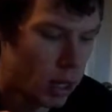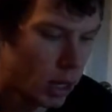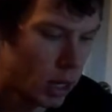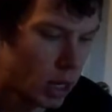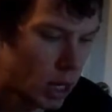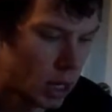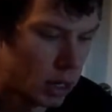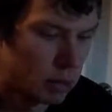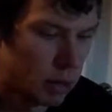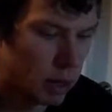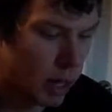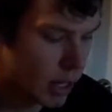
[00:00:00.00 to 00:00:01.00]
And my
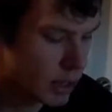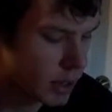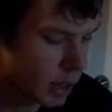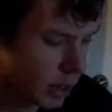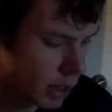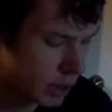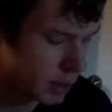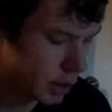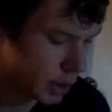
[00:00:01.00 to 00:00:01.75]
last size